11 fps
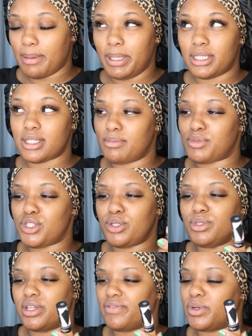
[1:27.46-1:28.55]
I picked up
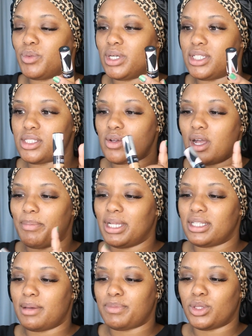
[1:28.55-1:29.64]
two different ones. So I
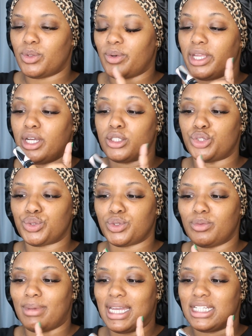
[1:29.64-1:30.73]
picked up the Loreal
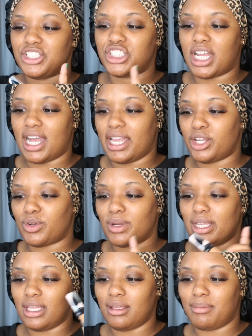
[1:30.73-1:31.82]
TrueMatch eye
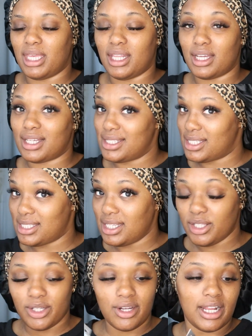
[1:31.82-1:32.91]
cream in a
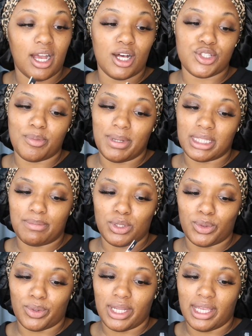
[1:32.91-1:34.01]
concealer, and I also picked up the
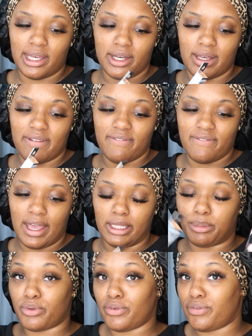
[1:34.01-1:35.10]
Loreal
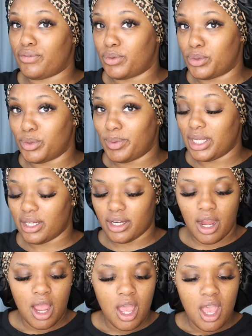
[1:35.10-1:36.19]
Infallible full
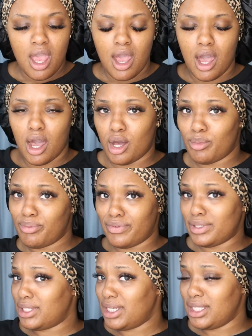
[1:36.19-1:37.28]
wear.
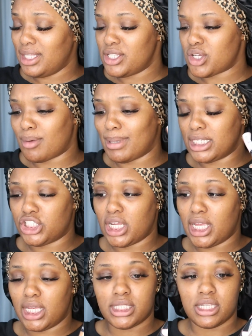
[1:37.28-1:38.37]
Hopefully these are my
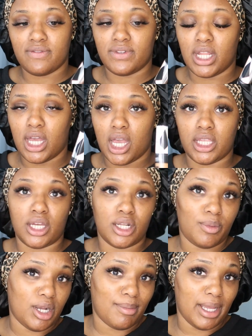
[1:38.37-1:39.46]
shades. If not, y'all
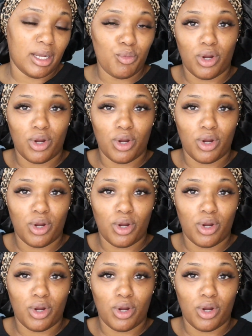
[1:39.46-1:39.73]
know we're gonna make them